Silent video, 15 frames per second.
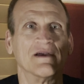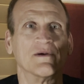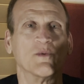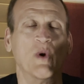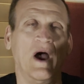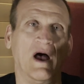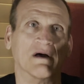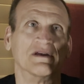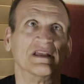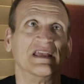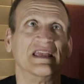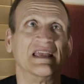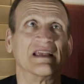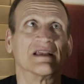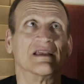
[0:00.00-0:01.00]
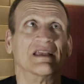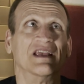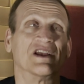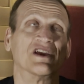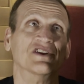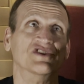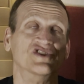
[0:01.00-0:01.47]
well, in
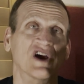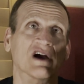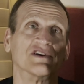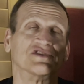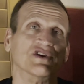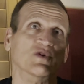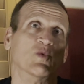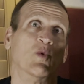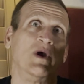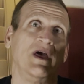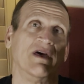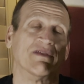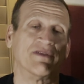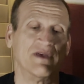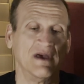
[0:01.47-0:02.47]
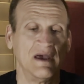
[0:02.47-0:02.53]
conjunction with,